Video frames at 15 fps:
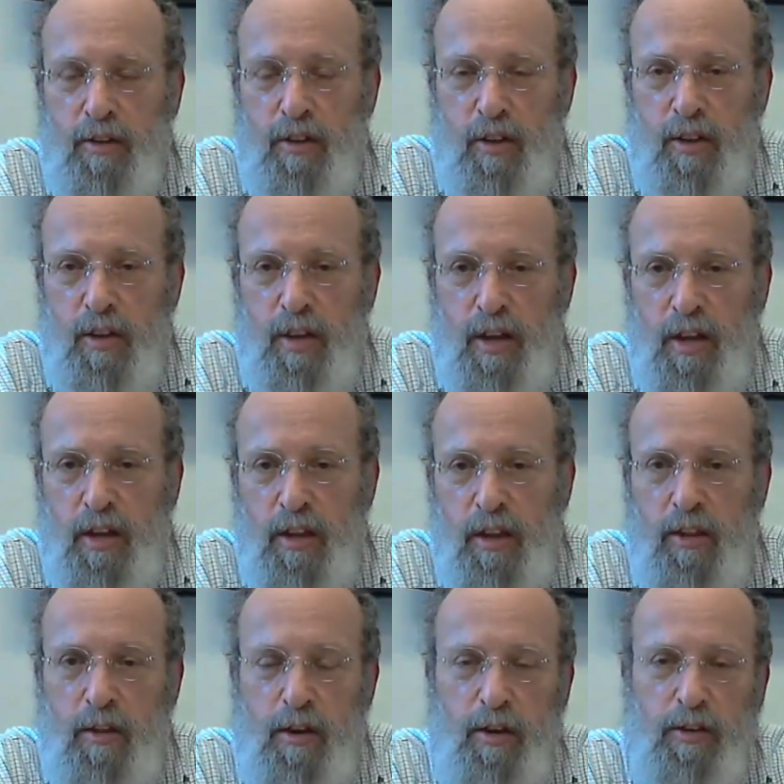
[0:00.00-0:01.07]

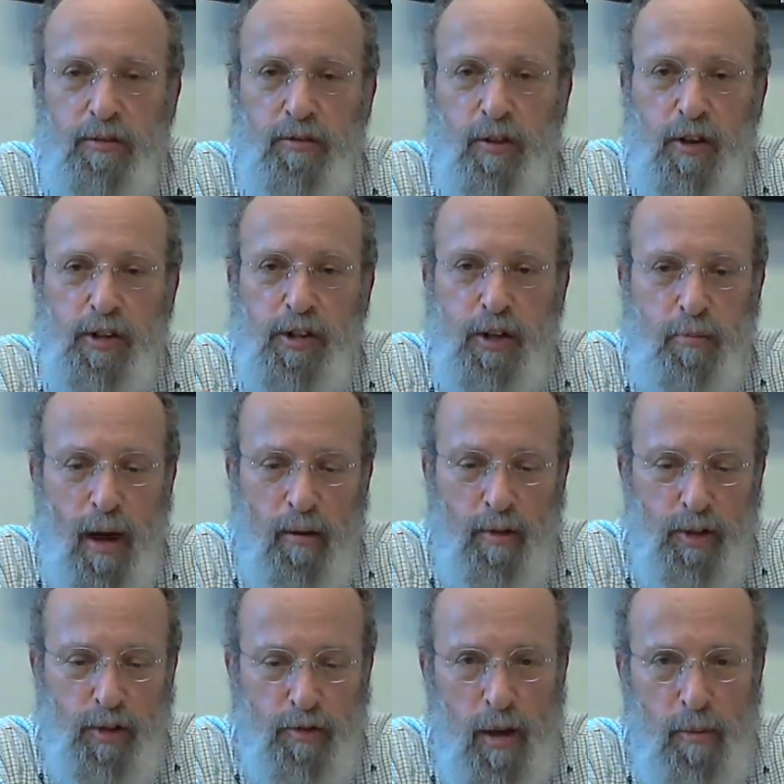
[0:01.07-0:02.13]
the first
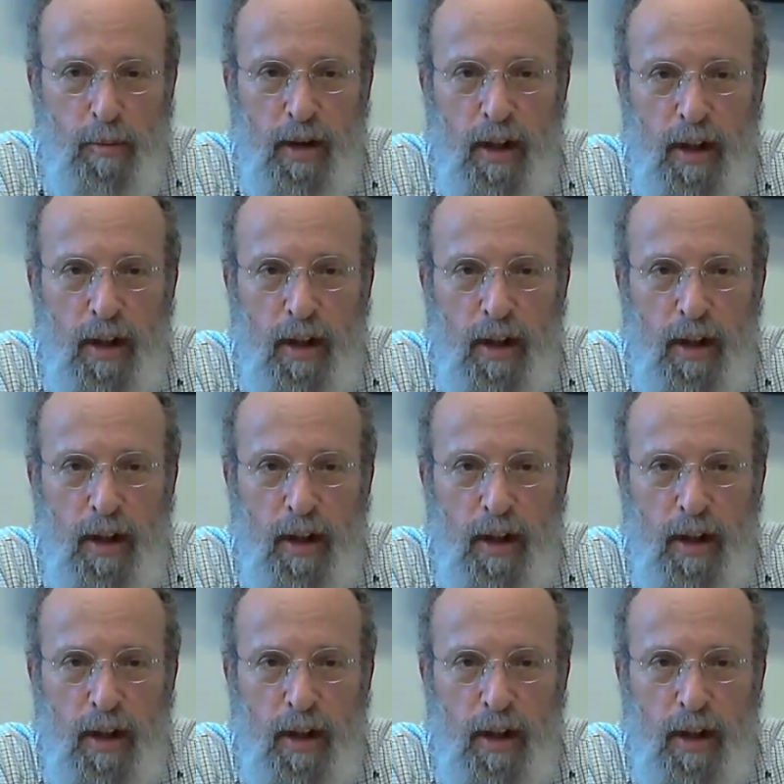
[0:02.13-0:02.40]
Lubavitch Rebbe,